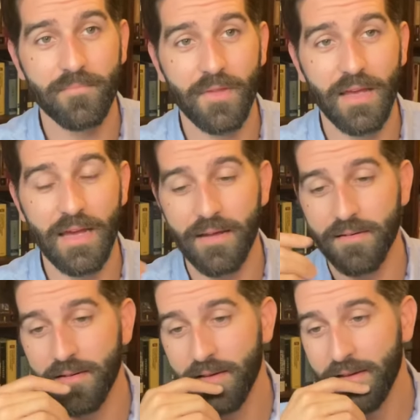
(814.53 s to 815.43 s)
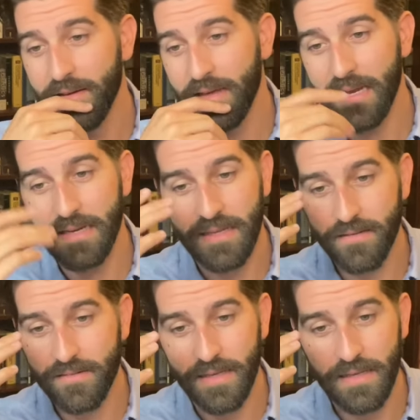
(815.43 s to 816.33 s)
And and
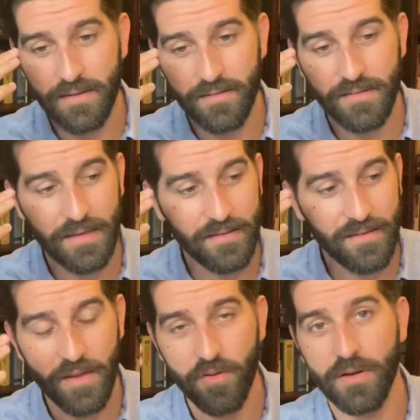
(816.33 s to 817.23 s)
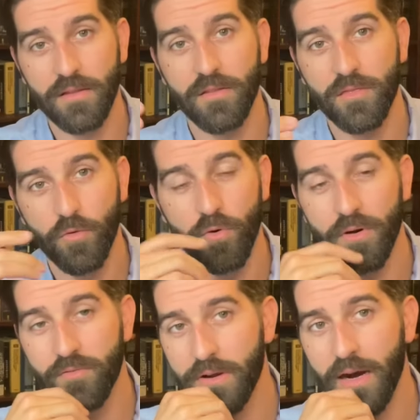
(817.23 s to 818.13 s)
he's he's he's hearing the word
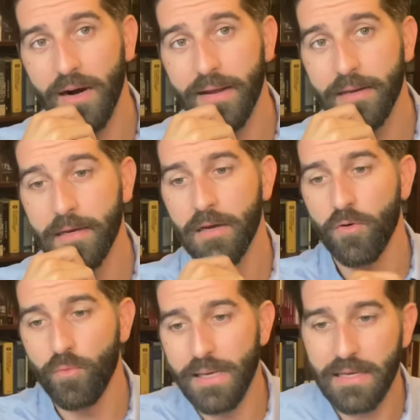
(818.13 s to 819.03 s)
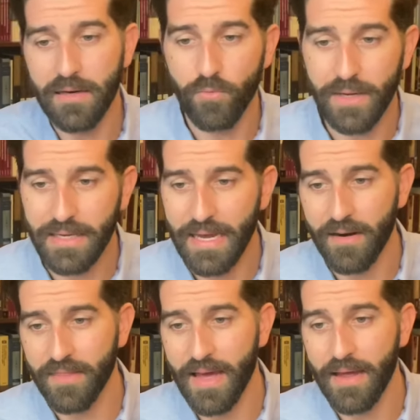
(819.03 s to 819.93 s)
of God week in and week out
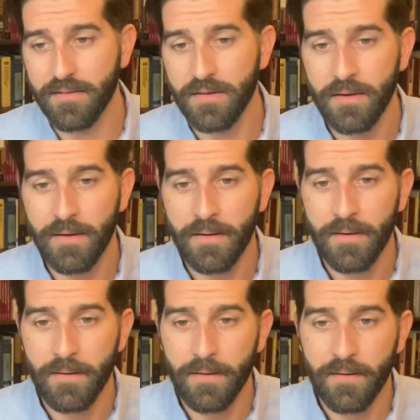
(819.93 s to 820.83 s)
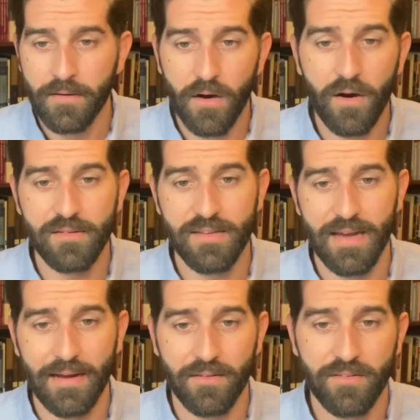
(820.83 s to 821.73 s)
in that
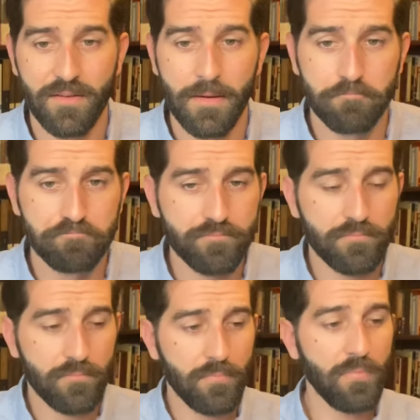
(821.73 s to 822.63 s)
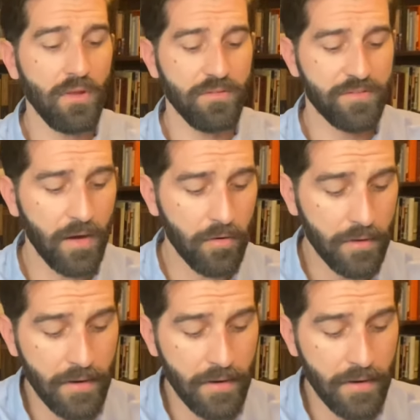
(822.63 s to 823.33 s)
context. So